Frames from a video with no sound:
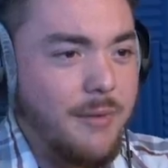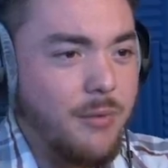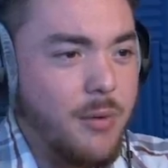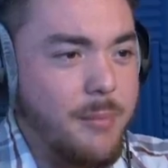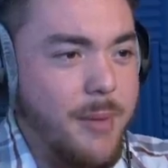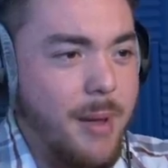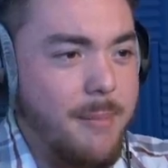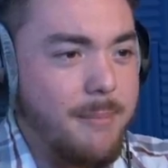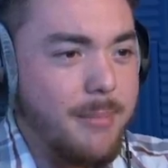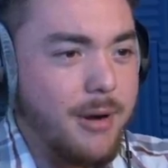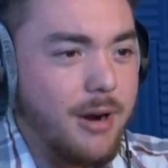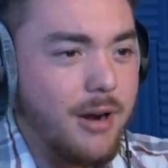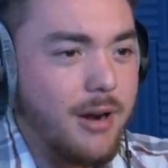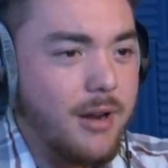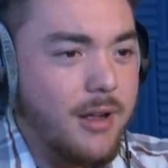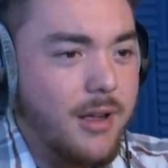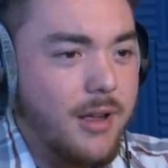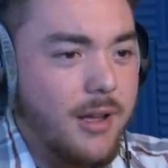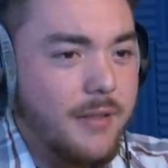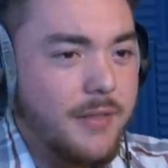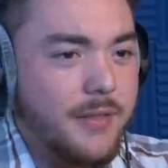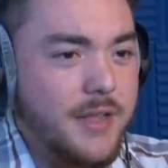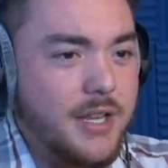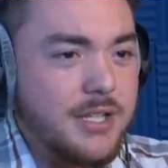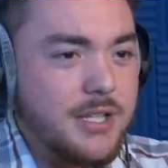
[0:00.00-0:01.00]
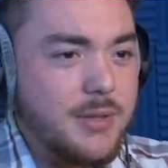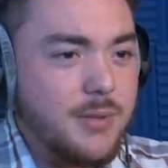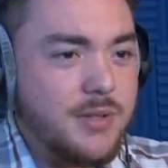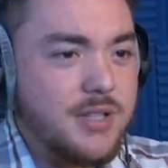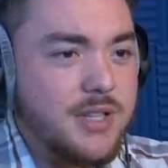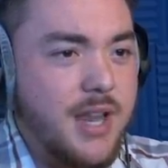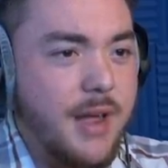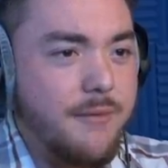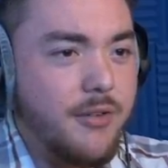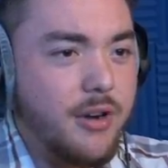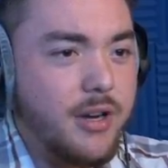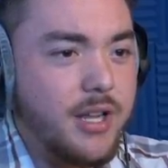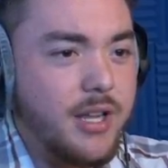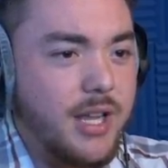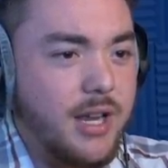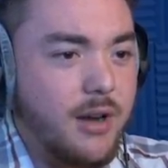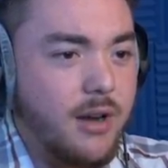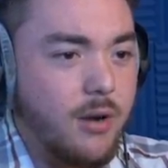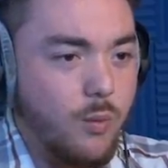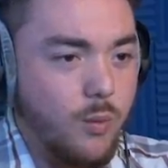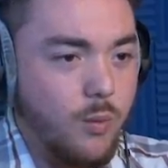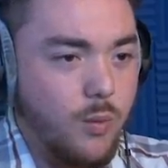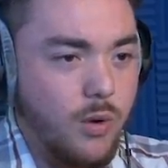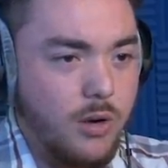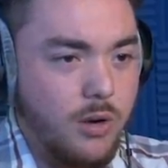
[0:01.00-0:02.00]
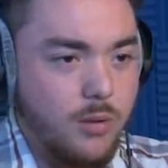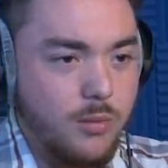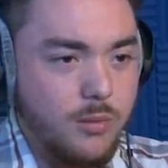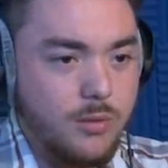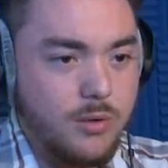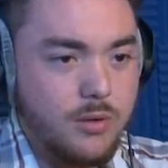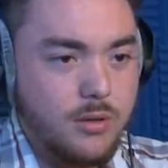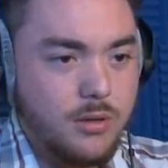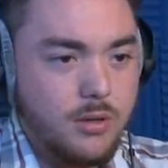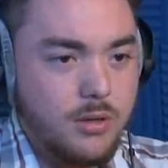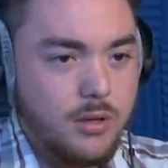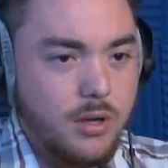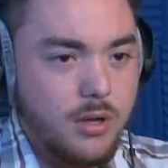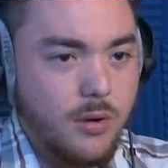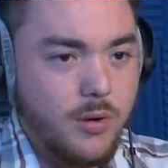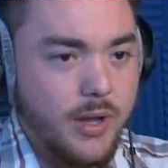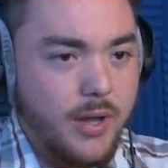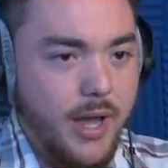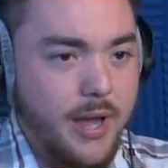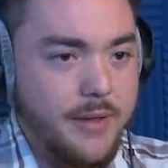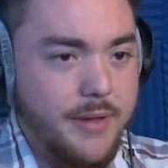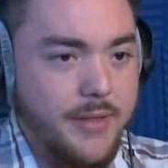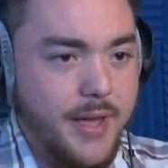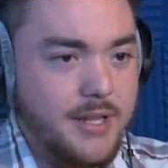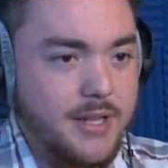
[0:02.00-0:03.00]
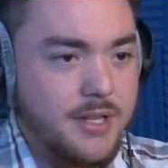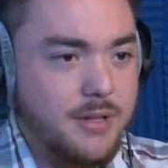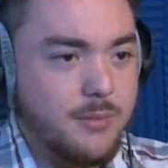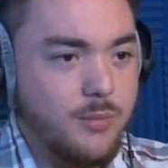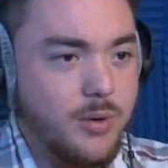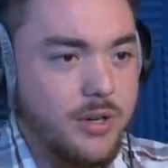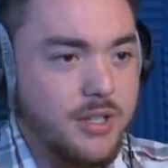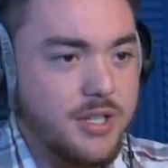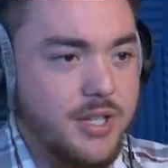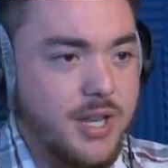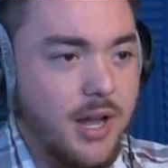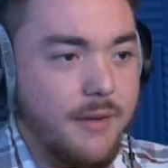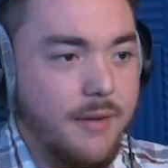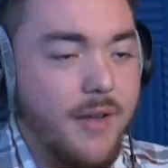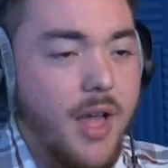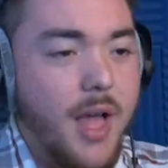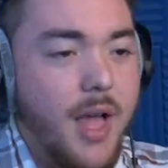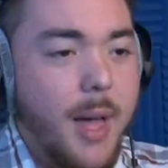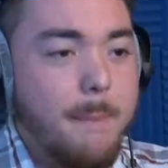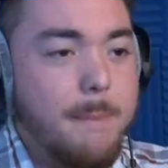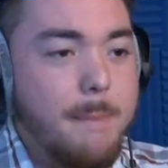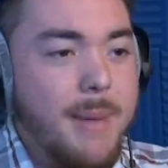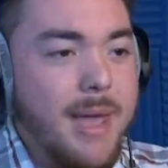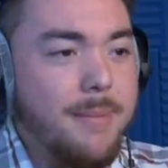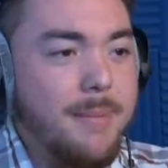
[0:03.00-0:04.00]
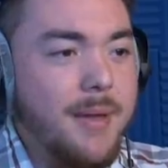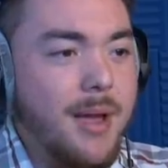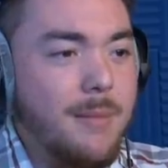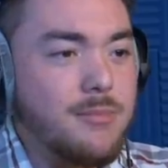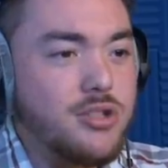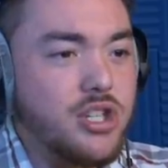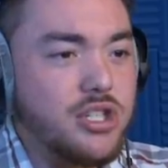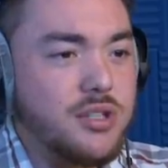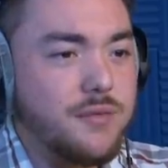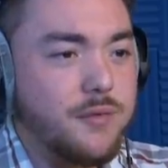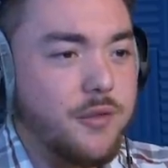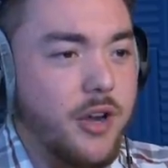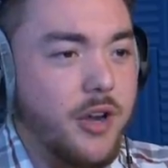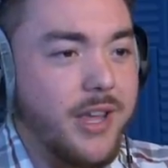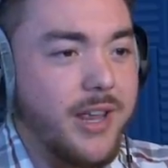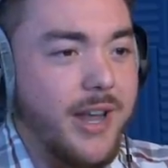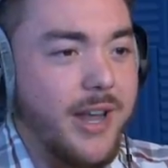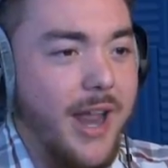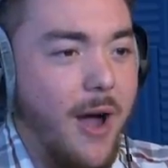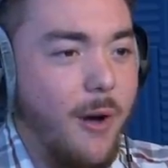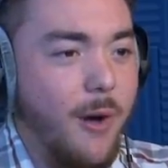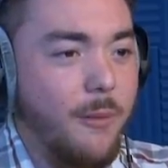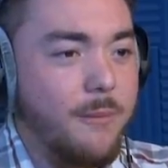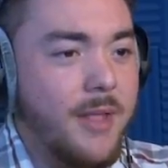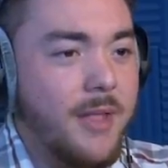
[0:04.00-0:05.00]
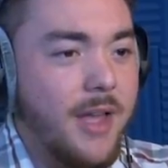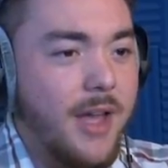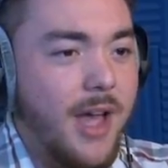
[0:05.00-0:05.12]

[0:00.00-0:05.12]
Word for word: remember. This was never here. Whoa. Okay, that's some weird stuff. Maybe I'm just freaking out.